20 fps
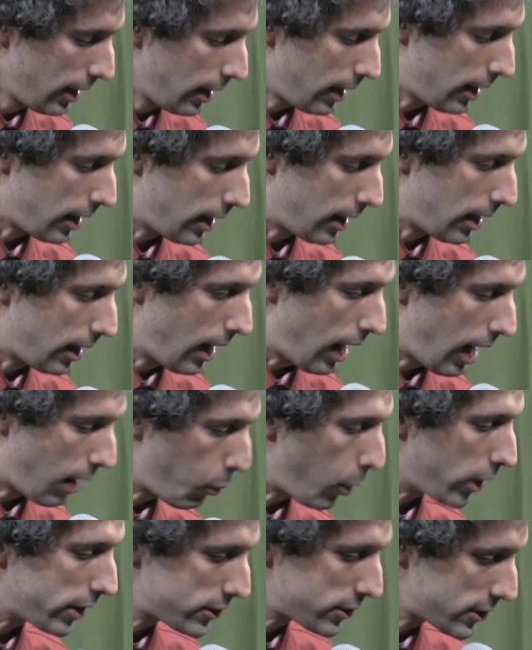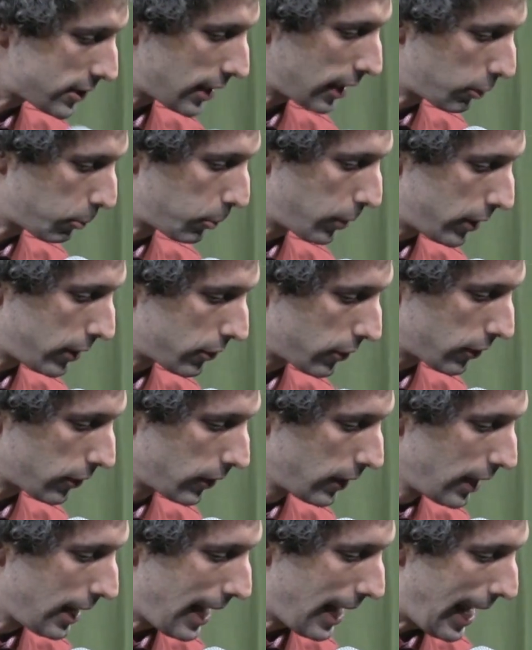I want to celebrate
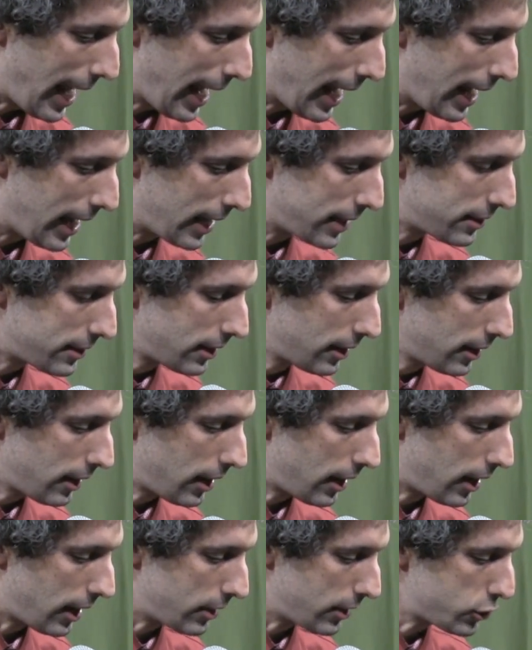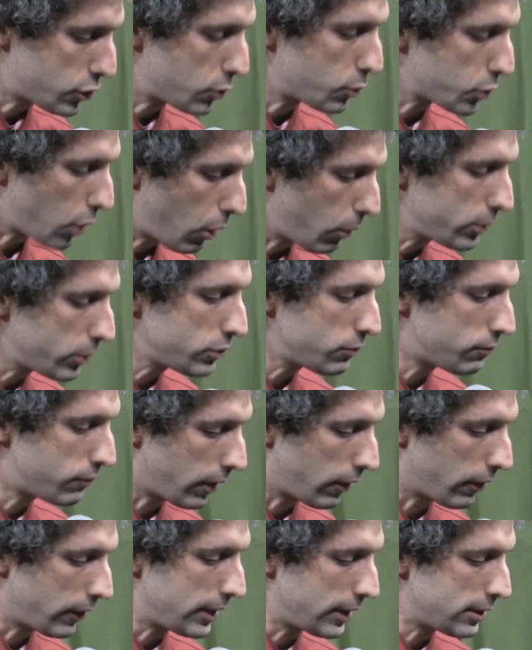her, and she was always
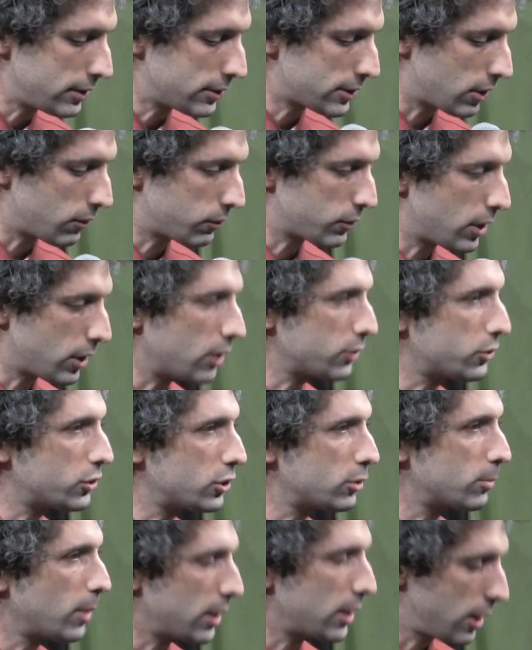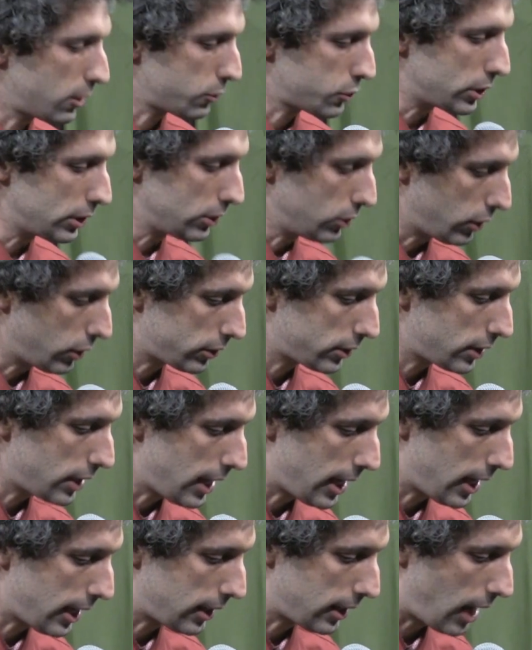very self-conscious about how she looked,
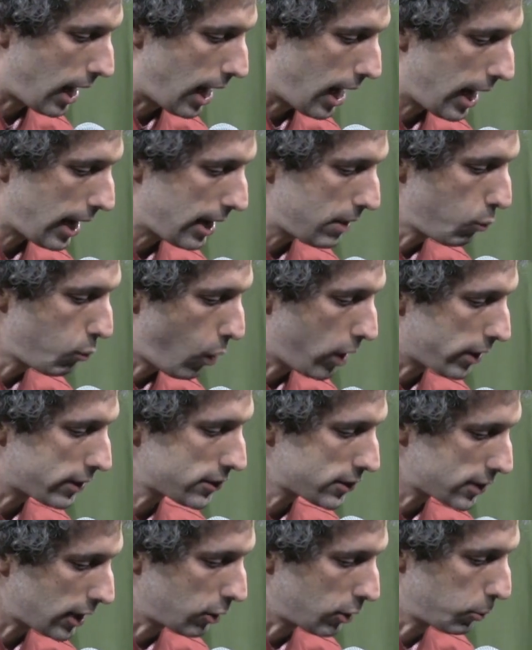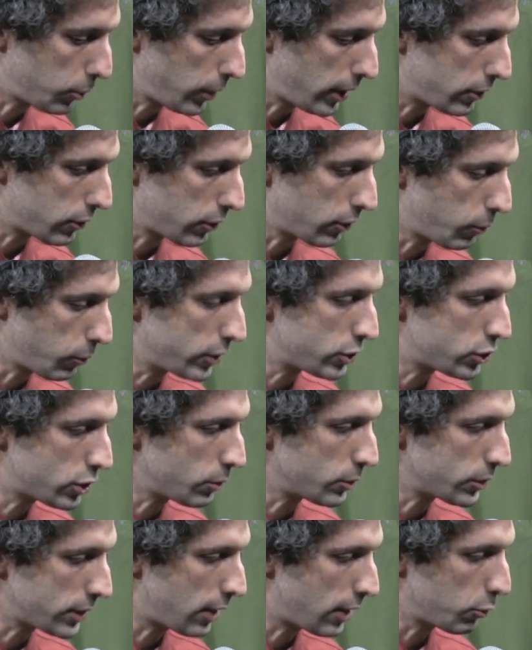and I want to celebrate her when she
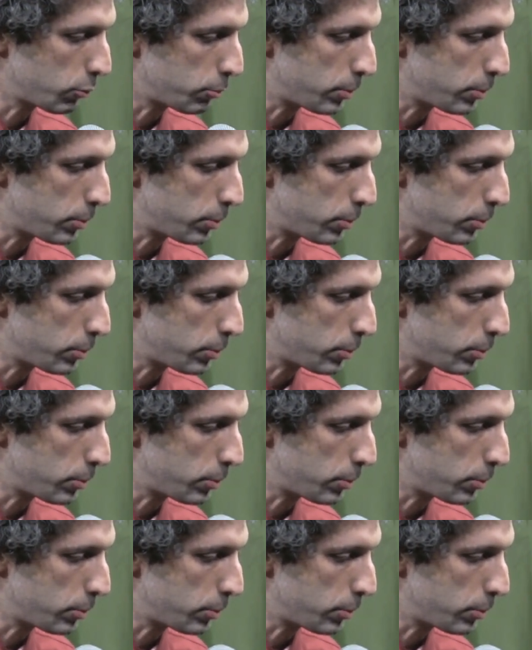was at her